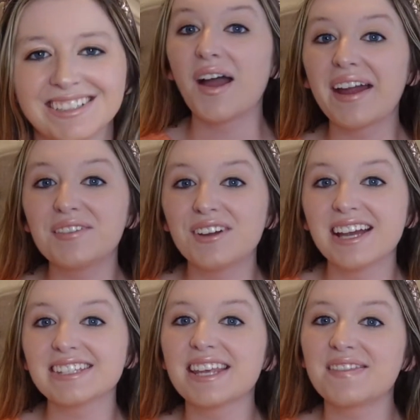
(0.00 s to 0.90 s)
Alright
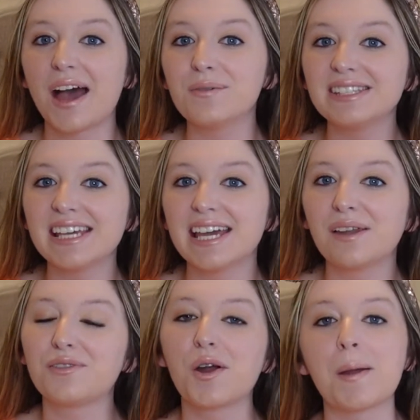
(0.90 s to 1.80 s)
friends, that was it
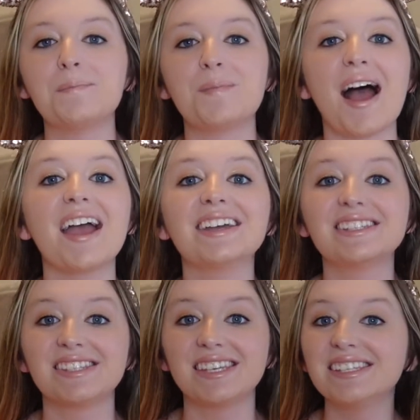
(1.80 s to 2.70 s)
for my
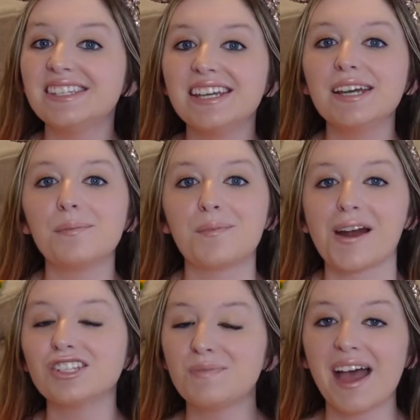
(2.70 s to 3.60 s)
Disney
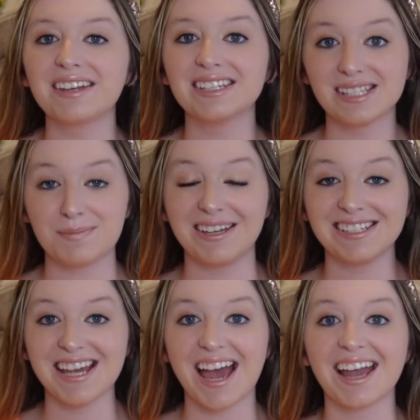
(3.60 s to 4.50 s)
March Madness pin
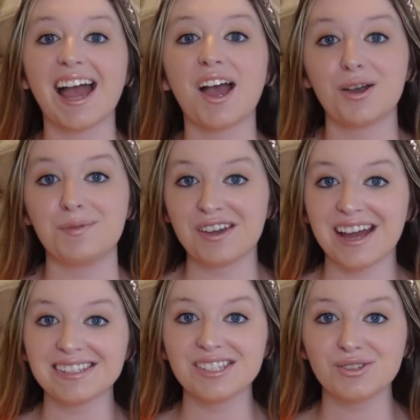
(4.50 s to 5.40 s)
tag. I hope you
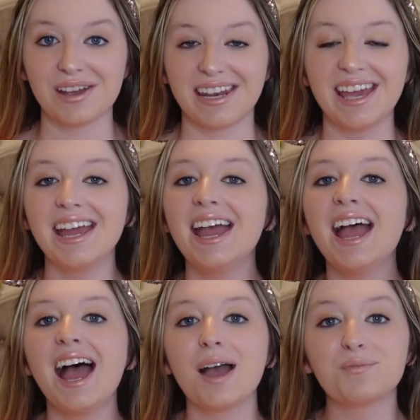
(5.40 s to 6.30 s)
guys enjoyed it.
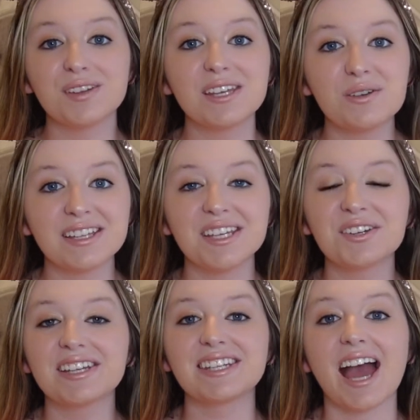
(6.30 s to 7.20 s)
I'm really quickly
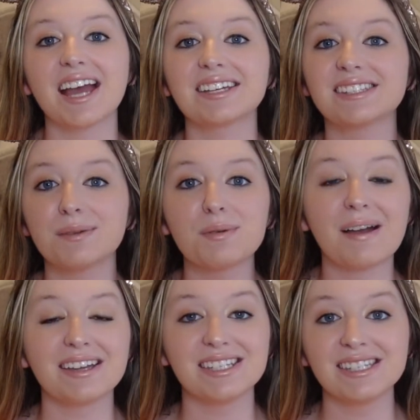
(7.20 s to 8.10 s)
going to tag some of
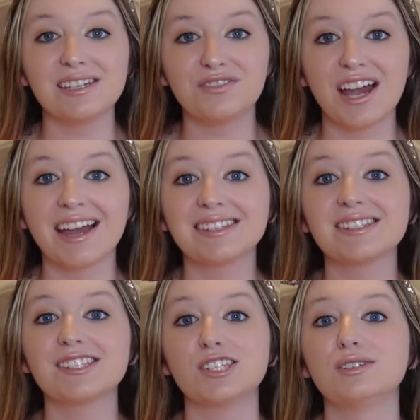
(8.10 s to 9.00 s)
my Disney
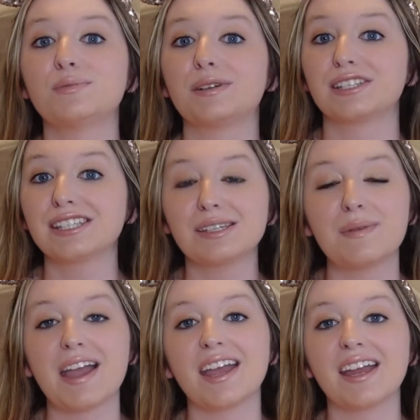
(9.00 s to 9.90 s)
friends to
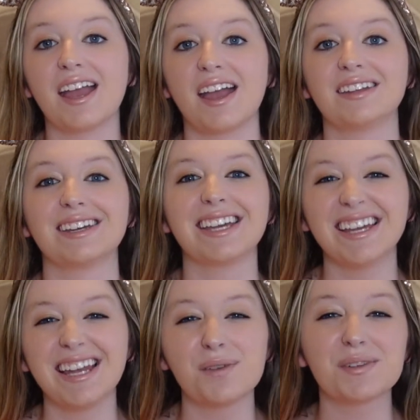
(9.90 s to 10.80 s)
participate, and
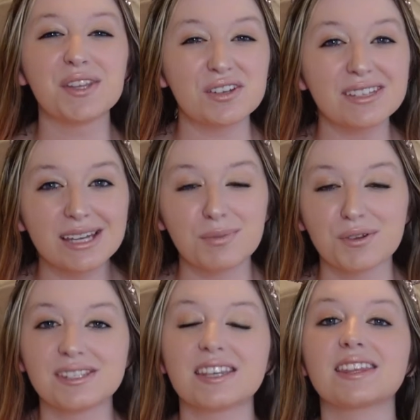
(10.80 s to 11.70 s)
again, I'm a little late
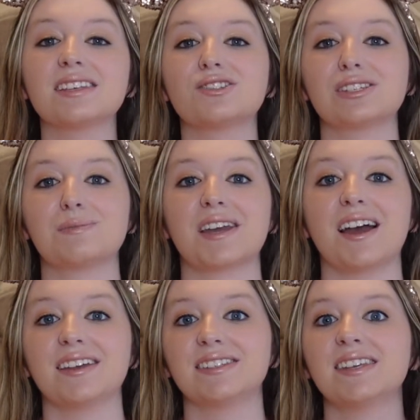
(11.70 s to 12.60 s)
posting this just
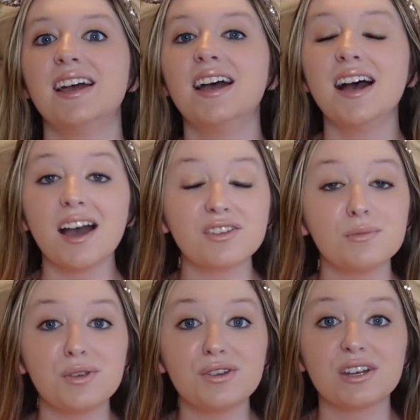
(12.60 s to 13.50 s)
because of
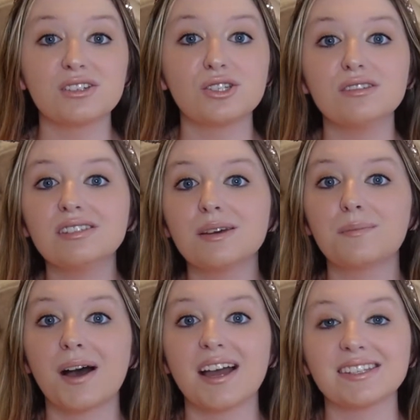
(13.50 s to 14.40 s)
computer issues,
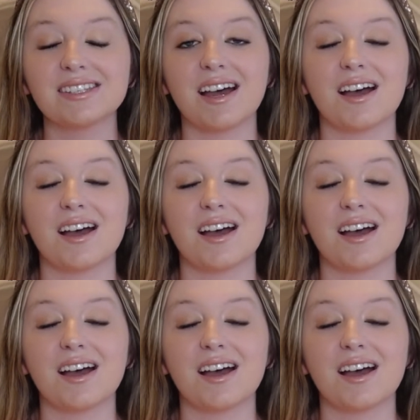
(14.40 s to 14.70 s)
but